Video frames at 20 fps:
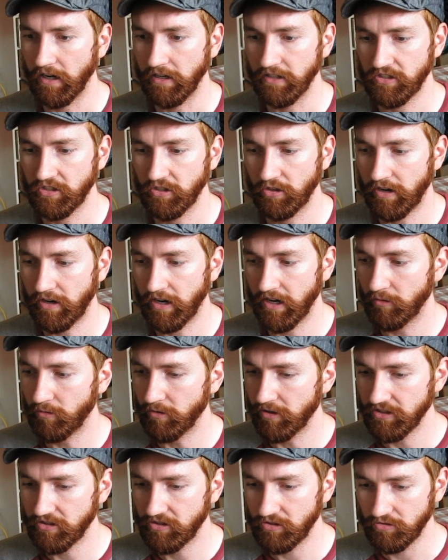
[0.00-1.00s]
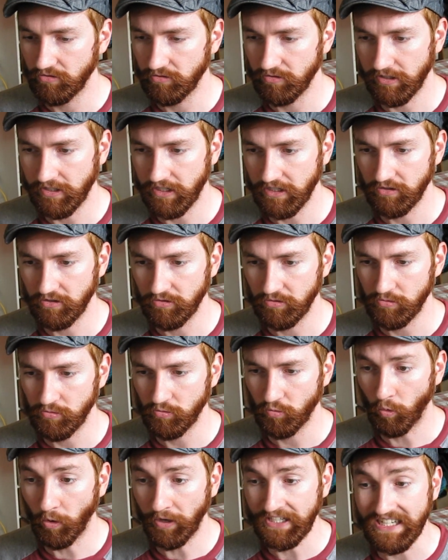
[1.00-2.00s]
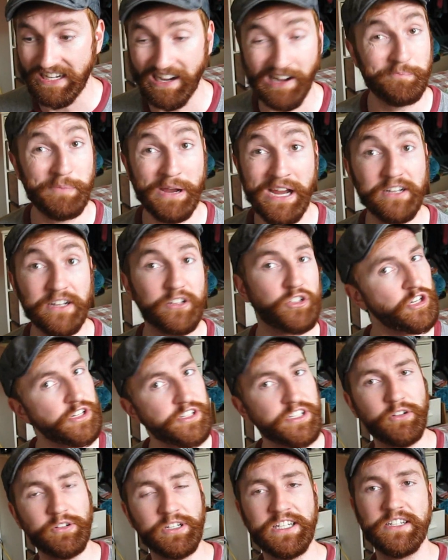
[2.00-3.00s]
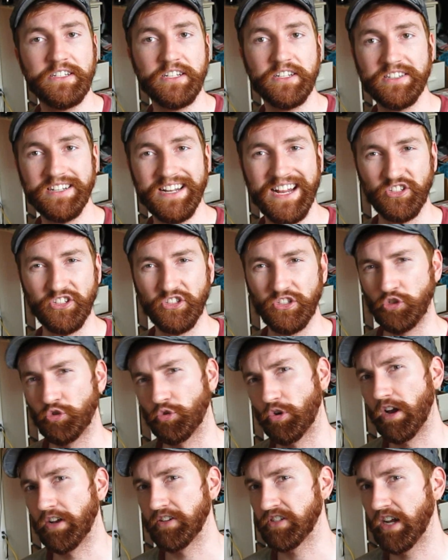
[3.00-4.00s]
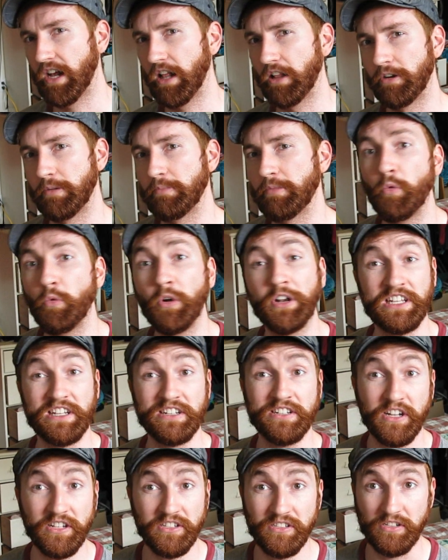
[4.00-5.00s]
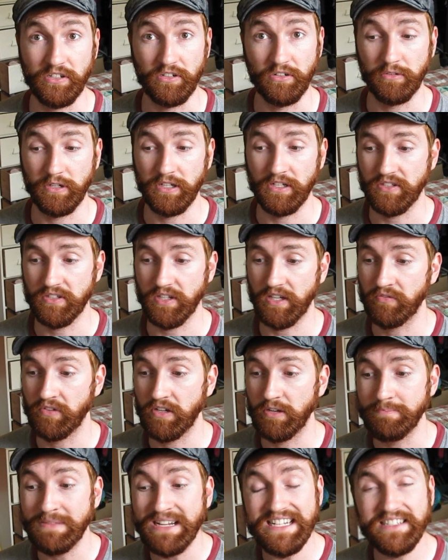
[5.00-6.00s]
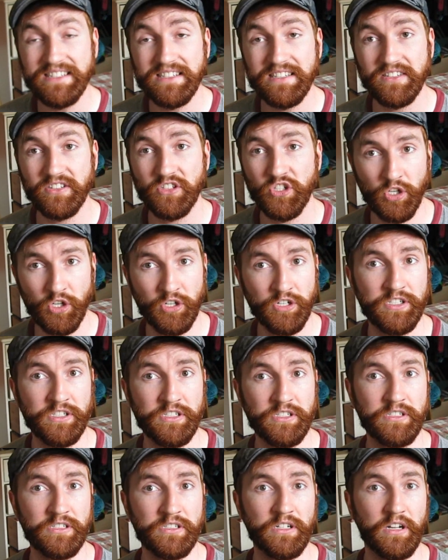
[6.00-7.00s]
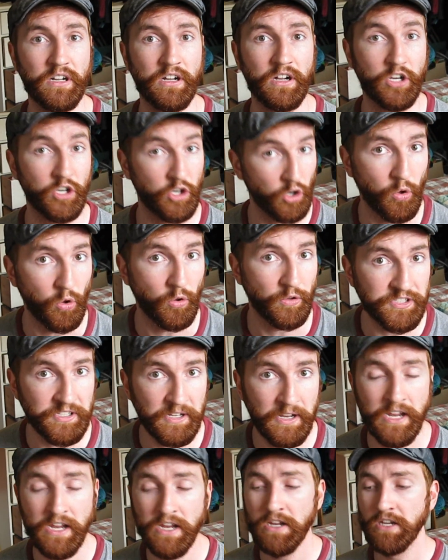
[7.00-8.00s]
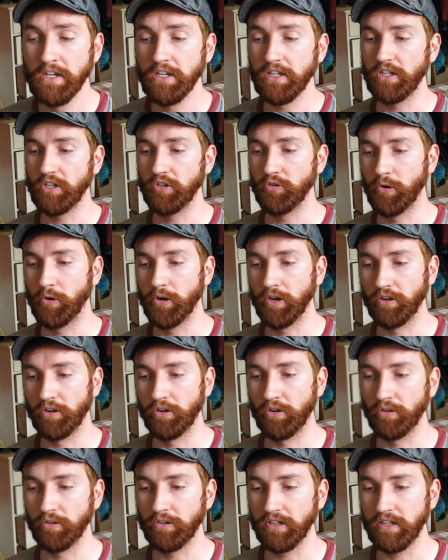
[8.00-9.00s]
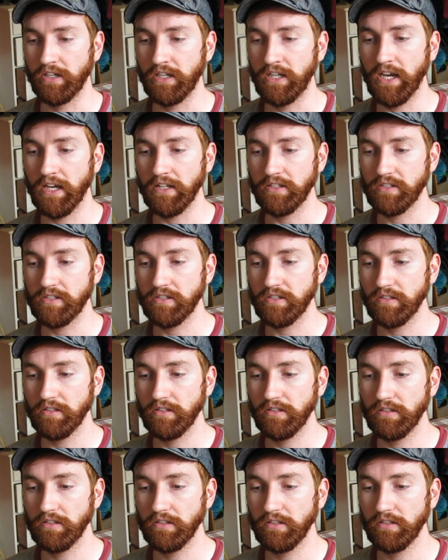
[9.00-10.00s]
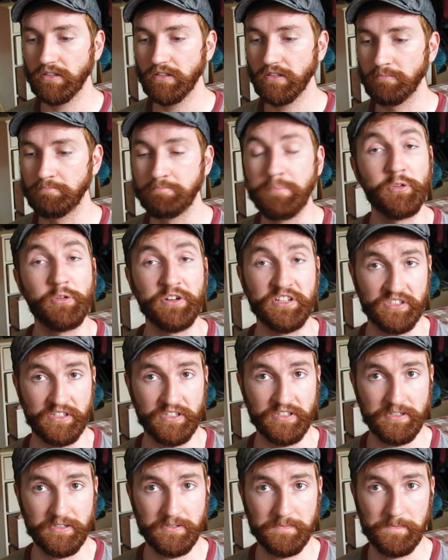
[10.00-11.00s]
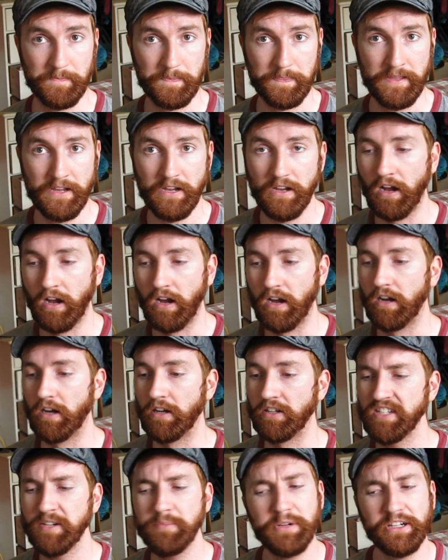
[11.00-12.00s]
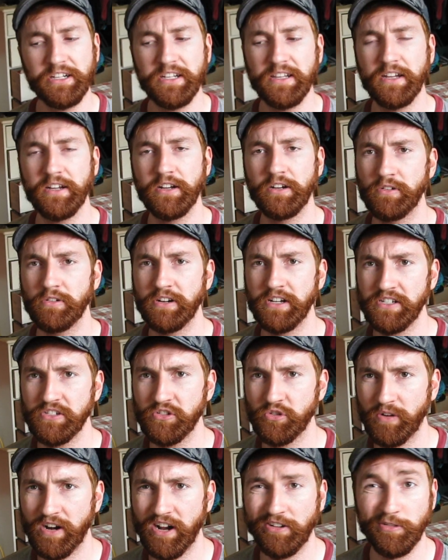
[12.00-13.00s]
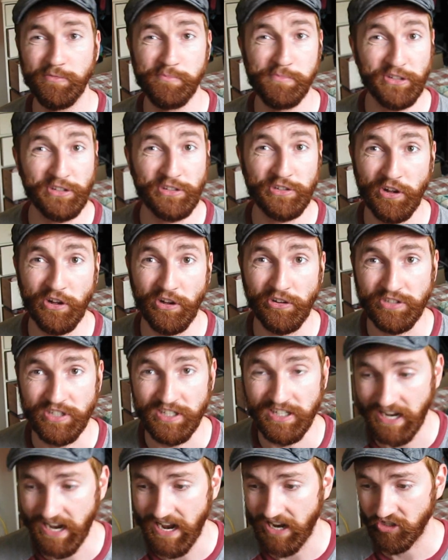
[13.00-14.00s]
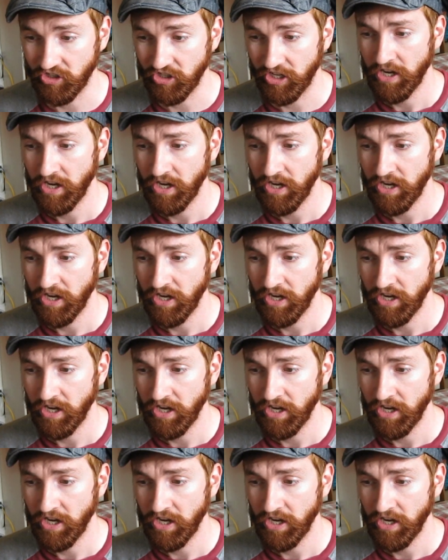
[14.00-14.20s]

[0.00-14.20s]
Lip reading: So I wanted to look into what he got paid. Turns out he doesn't actually draw a salary, but what he does do is if he meets certain goals, he will get bonuses. Typically, they range around $1 million in cash.